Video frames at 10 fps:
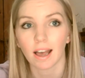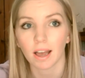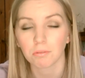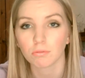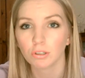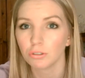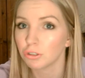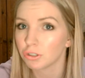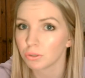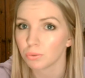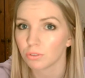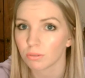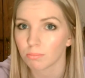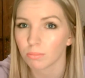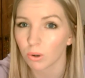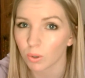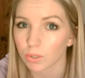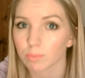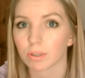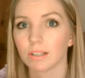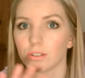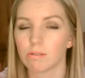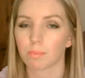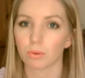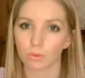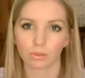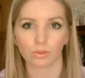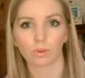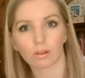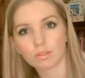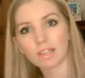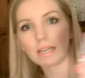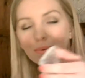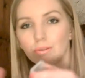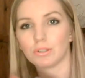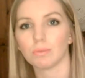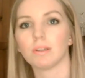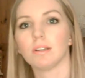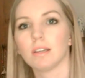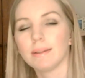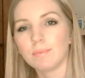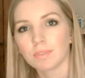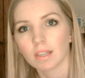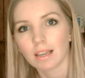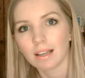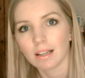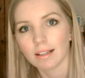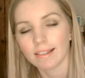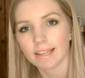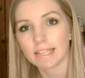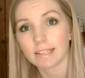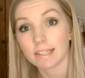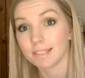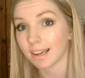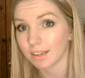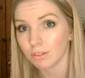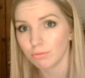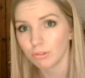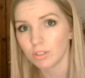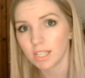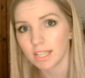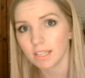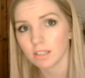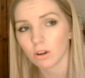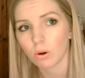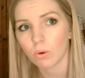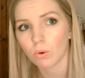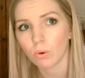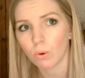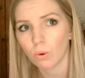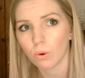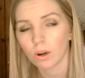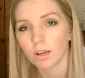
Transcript: I want to do some more spring summer posts, so I was thinking about doing like a tanning routine, or